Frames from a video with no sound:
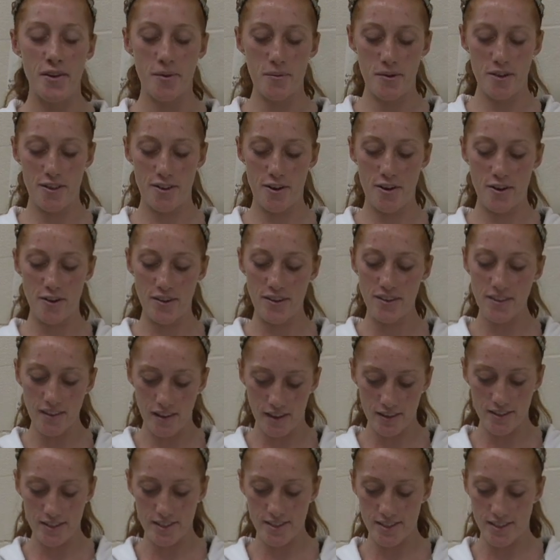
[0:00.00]
with heart and
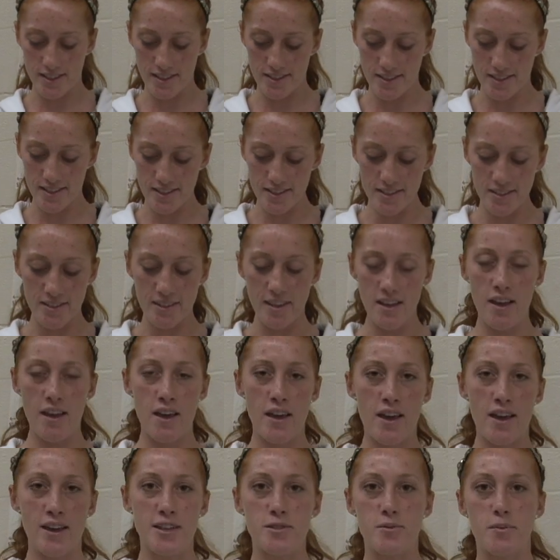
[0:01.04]
lung diseases,
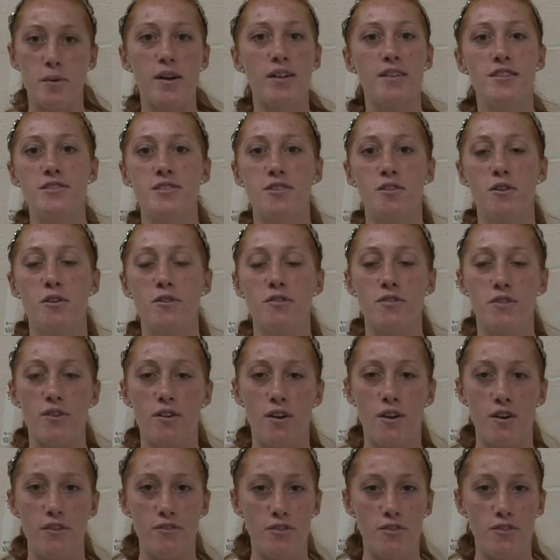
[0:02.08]
as well as an overall